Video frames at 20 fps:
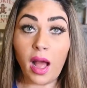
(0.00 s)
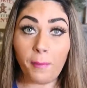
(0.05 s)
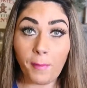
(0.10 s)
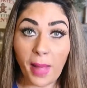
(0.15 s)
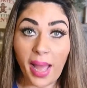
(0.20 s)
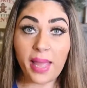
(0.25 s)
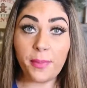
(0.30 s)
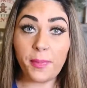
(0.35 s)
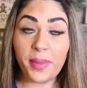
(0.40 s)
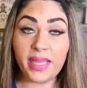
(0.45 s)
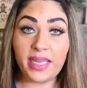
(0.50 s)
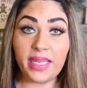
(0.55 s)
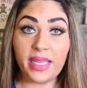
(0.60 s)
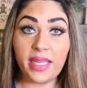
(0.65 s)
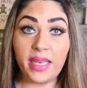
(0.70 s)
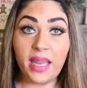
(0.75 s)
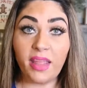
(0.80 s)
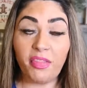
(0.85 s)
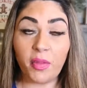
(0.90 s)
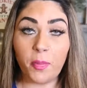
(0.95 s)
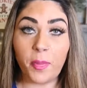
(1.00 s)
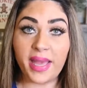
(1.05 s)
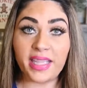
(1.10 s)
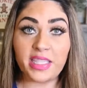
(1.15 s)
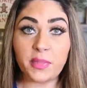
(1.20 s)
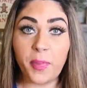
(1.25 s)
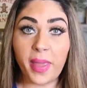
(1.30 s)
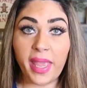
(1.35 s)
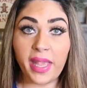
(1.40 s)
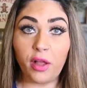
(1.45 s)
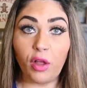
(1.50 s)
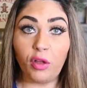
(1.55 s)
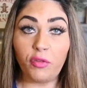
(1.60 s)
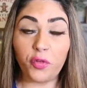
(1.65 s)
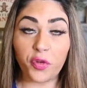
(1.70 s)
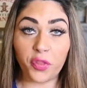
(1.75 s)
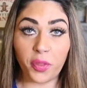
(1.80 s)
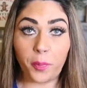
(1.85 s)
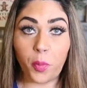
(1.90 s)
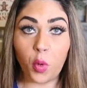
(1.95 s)
My opinion, the best
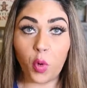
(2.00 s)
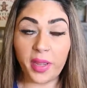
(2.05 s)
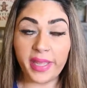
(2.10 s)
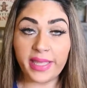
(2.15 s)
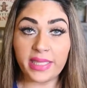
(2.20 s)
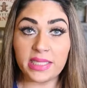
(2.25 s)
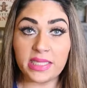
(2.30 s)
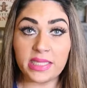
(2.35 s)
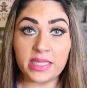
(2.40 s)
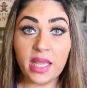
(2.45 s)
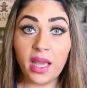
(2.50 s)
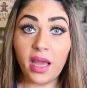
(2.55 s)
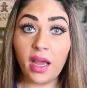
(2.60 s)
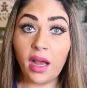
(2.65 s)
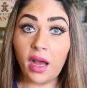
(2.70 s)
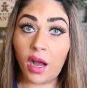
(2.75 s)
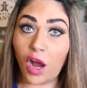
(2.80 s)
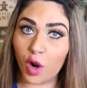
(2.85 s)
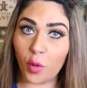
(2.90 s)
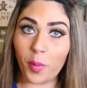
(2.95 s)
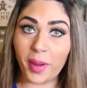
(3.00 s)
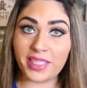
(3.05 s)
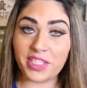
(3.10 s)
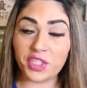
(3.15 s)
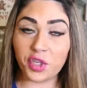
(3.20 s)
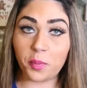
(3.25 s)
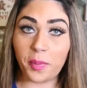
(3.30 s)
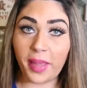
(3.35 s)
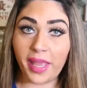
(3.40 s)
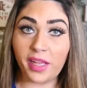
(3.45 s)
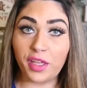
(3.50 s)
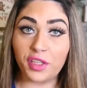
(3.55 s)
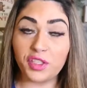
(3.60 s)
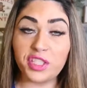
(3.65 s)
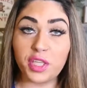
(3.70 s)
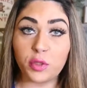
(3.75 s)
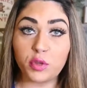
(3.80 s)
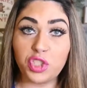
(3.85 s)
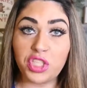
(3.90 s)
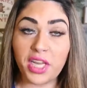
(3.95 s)
bagel for the points are Western
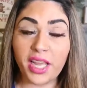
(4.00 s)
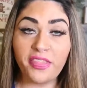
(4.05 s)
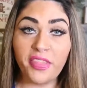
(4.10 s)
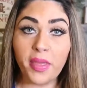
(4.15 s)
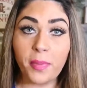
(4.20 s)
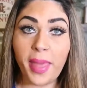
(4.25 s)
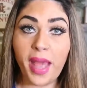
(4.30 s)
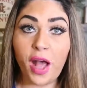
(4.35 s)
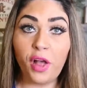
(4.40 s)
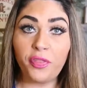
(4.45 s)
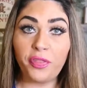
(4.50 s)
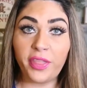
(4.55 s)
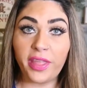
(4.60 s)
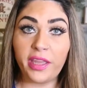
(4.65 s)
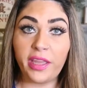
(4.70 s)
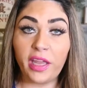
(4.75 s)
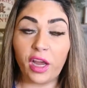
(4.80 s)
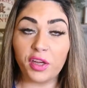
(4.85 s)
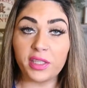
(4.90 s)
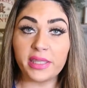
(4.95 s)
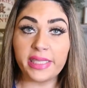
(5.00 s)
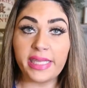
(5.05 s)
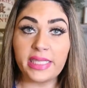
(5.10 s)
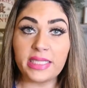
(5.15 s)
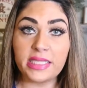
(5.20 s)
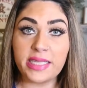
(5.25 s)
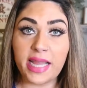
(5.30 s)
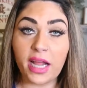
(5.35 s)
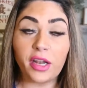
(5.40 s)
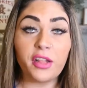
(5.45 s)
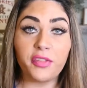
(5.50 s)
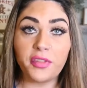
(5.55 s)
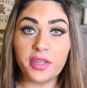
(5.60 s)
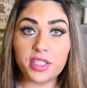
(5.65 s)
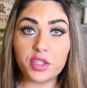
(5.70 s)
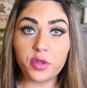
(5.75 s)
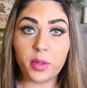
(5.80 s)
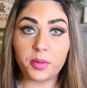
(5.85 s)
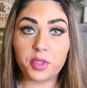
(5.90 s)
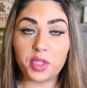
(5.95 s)
Bagels. So check them out. They are linked down in the
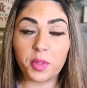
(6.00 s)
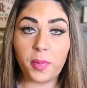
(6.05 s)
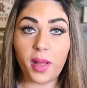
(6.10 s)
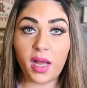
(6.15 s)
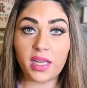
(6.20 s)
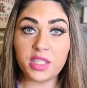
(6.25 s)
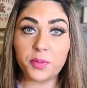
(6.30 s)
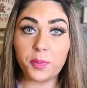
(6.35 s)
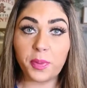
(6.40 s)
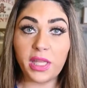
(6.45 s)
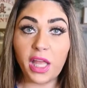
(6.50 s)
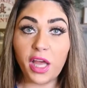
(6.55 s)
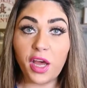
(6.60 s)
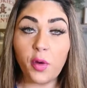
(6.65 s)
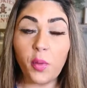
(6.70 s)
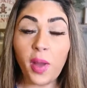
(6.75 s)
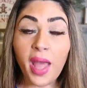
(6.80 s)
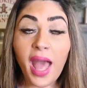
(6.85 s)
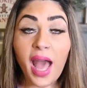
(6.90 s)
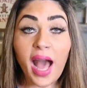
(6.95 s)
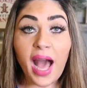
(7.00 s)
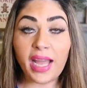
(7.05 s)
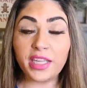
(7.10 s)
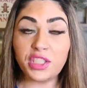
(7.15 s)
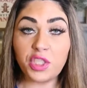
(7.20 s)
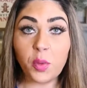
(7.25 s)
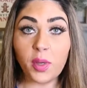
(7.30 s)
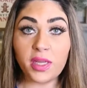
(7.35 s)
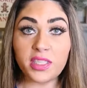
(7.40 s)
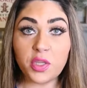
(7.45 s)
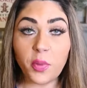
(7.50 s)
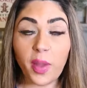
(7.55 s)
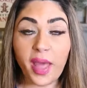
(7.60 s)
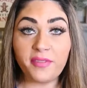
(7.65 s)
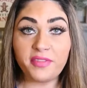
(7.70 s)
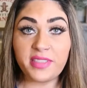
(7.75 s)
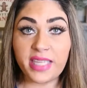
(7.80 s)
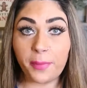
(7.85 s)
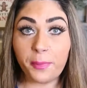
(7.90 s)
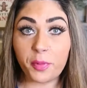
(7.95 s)
description box below. I do also
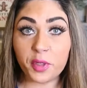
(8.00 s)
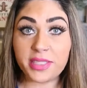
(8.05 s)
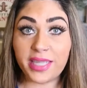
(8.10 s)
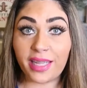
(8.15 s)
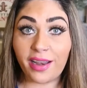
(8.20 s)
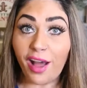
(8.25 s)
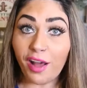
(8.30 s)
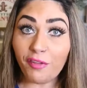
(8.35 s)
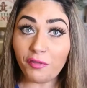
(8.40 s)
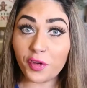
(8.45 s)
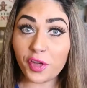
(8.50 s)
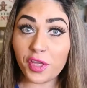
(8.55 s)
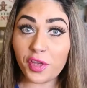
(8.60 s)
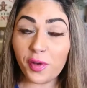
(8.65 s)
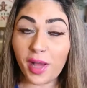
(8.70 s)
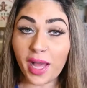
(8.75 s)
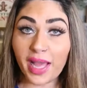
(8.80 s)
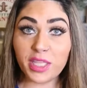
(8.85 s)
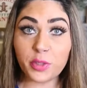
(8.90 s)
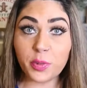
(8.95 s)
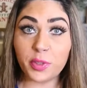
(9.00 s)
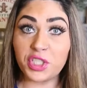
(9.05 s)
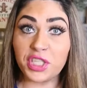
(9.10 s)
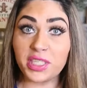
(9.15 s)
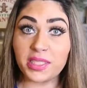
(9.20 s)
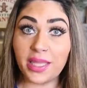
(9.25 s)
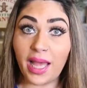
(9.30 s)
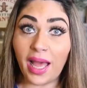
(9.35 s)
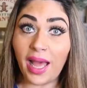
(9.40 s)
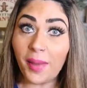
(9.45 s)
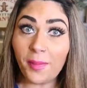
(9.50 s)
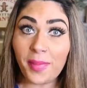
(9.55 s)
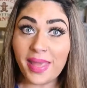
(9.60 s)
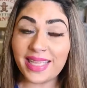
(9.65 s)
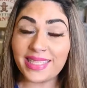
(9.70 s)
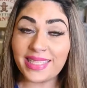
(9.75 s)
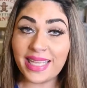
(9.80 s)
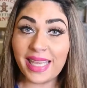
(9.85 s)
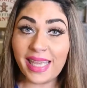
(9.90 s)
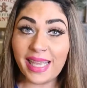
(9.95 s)
have 10% off for you guys, which is
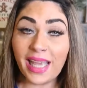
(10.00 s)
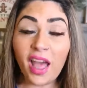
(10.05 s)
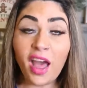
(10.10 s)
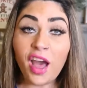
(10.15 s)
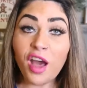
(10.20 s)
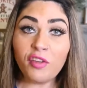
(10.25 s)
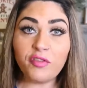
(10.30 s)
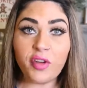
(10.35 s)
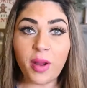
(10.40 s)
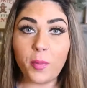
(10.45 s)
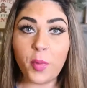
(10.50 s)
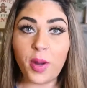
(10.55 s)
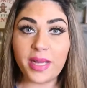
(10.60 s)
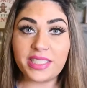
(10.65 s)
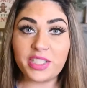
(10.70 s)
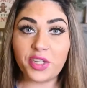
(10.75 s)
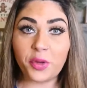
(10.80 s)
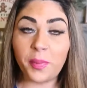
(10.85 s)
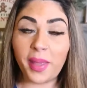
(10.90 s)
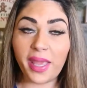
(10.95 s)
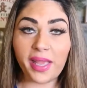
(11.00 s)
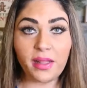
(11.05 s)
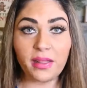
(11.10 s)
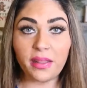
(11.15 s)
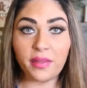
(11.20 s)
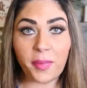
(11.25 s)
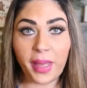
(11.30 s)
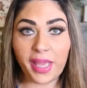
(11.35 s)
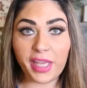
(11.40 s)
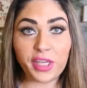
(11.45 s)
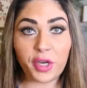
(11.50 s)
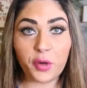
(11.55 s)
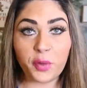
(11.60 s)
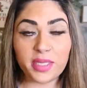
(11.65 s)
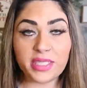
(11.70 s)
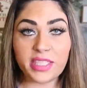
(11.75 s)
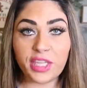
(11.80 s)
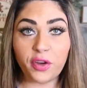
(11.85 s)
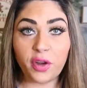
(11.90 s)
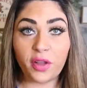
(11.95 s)
amazing, from Western Bagel. My
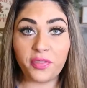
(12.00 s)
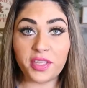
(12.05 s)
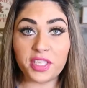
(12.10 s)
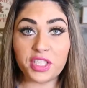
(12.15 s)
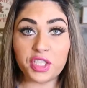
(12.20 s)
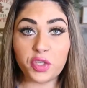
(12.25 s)
code is here on the